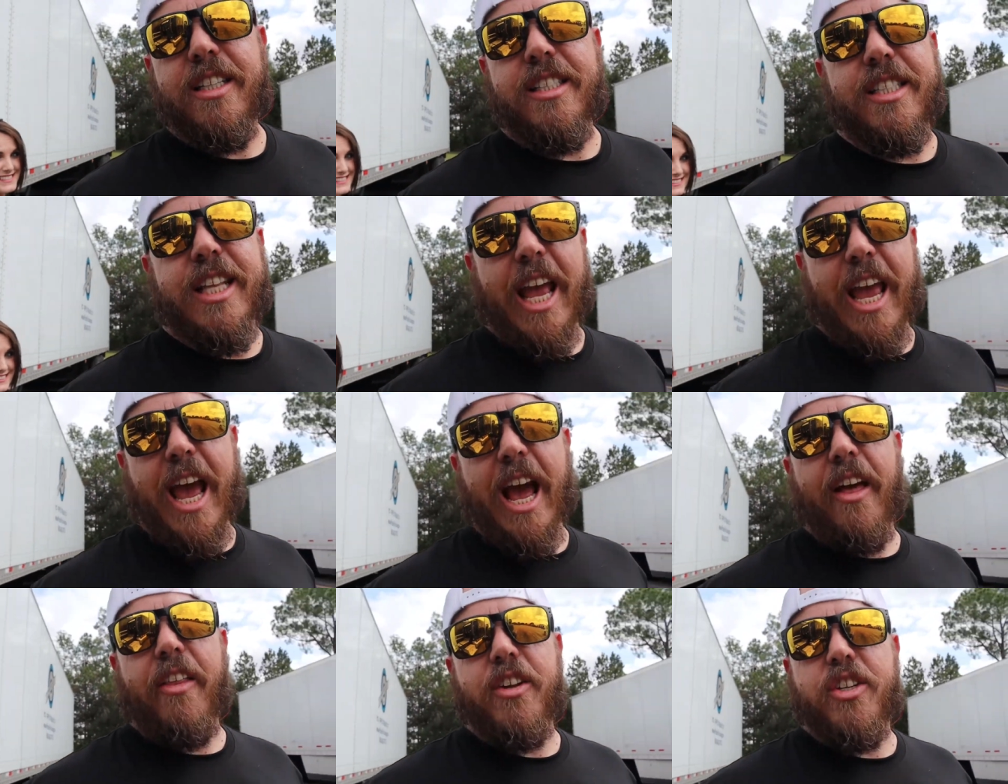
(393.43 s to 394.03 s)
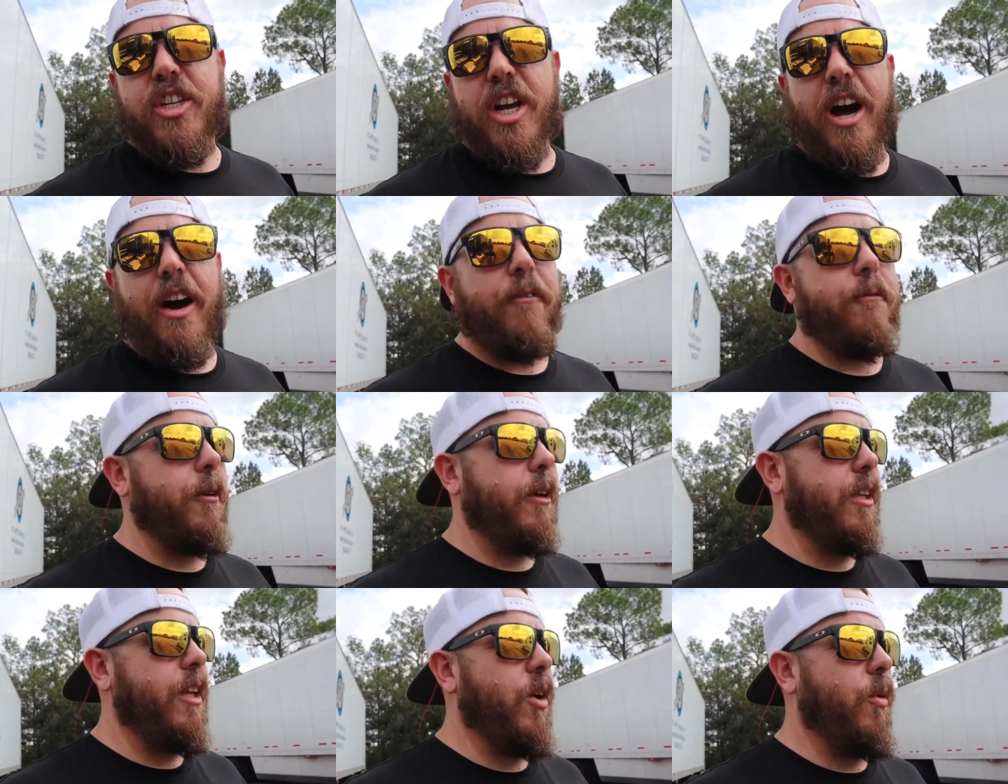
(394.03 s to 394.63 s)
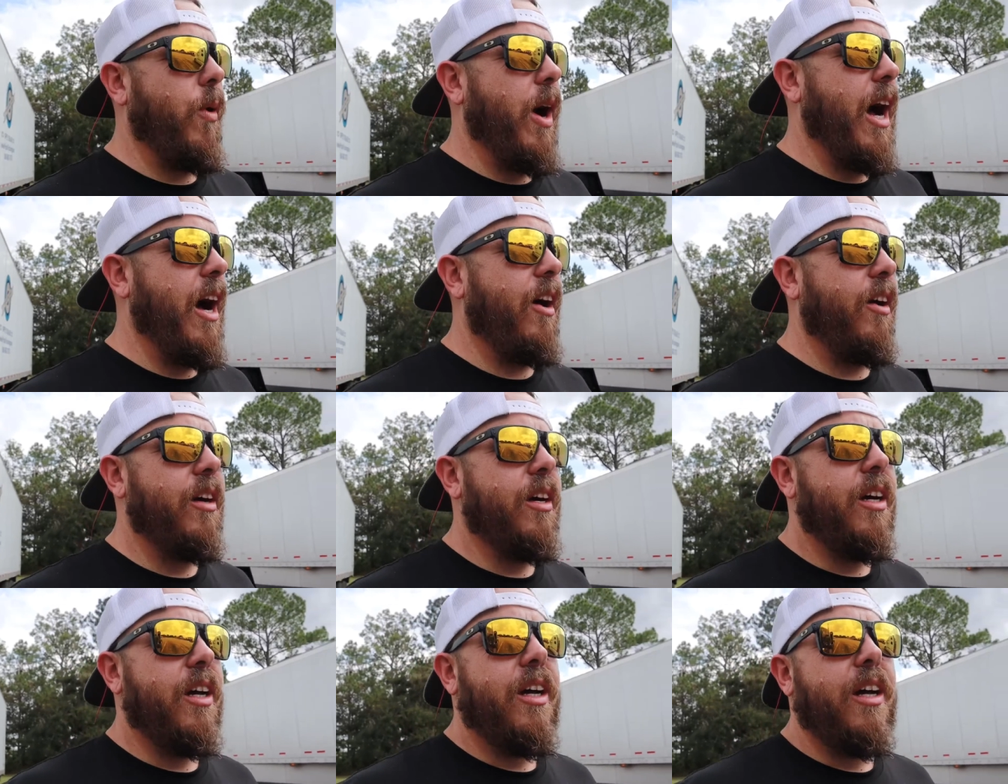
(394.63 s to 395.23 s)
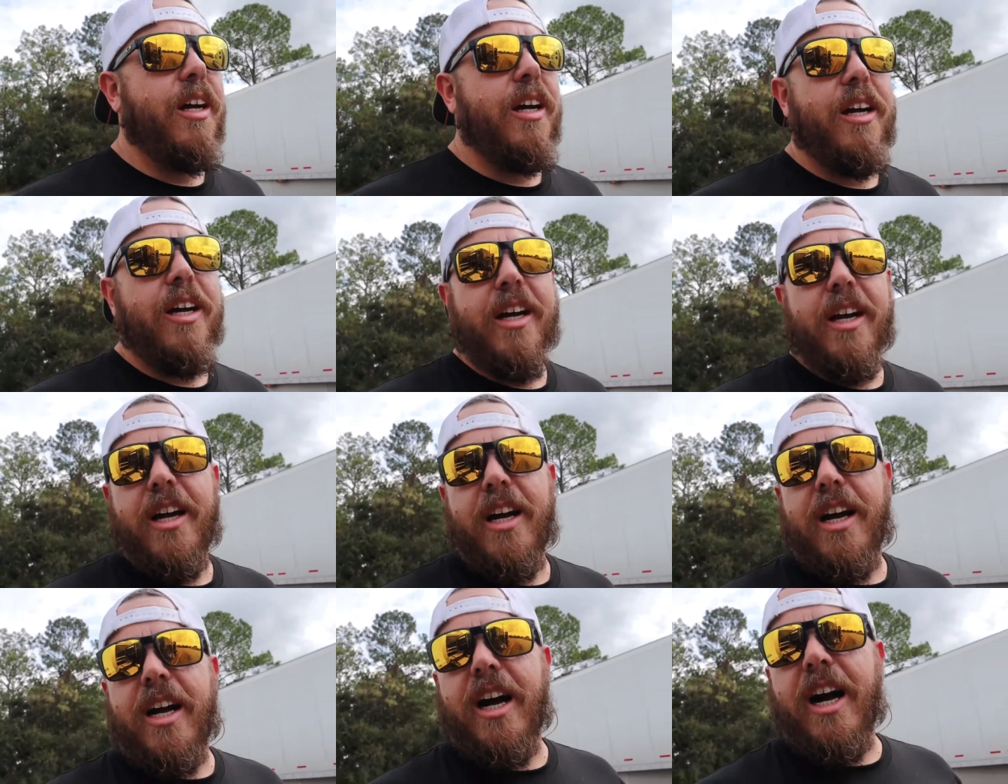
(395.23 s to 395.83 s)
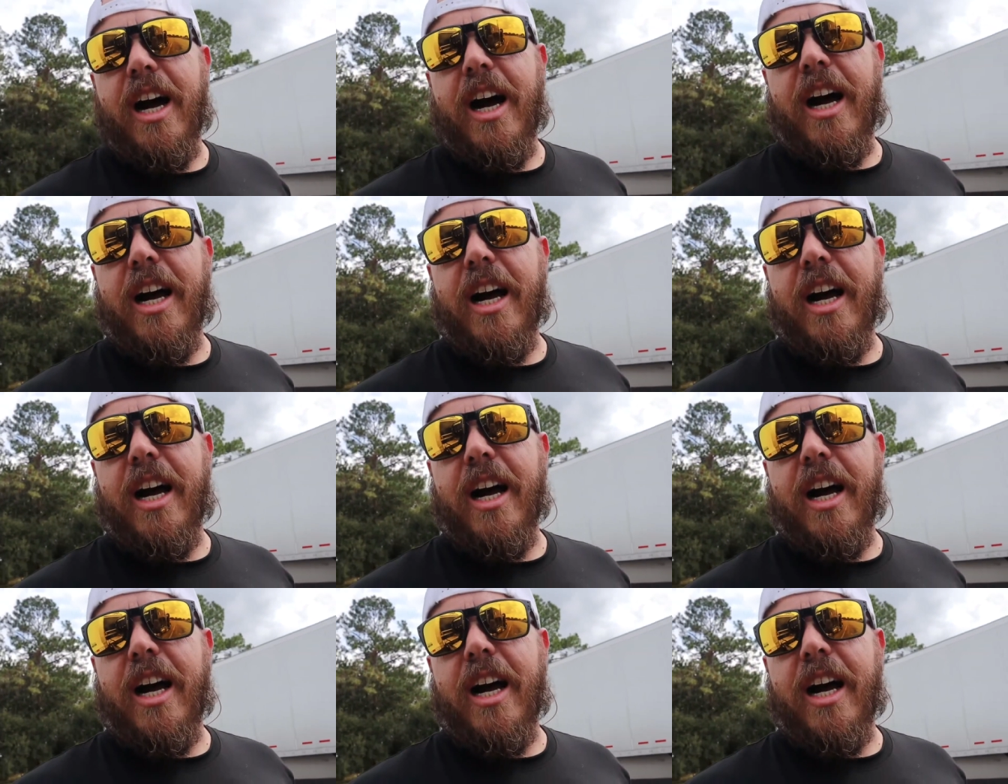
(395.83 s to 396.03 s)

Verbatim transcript: to stay out of the shop for a little while. Oh yeah.